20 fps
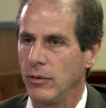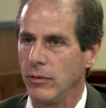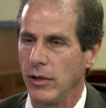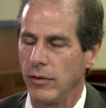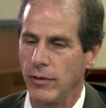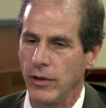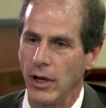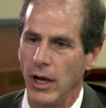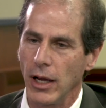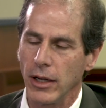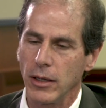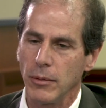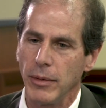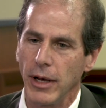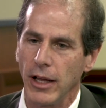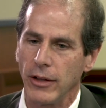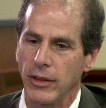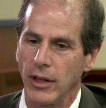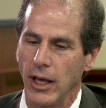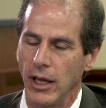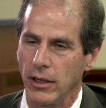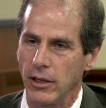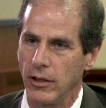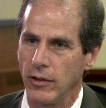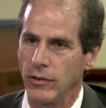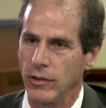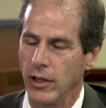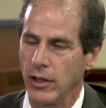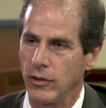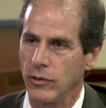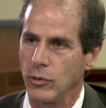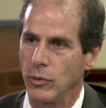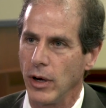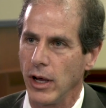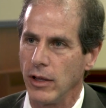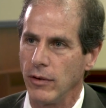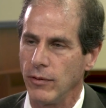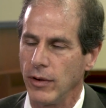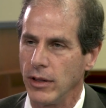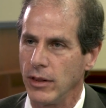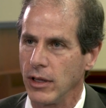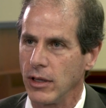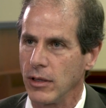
we've talked about that disease wave in the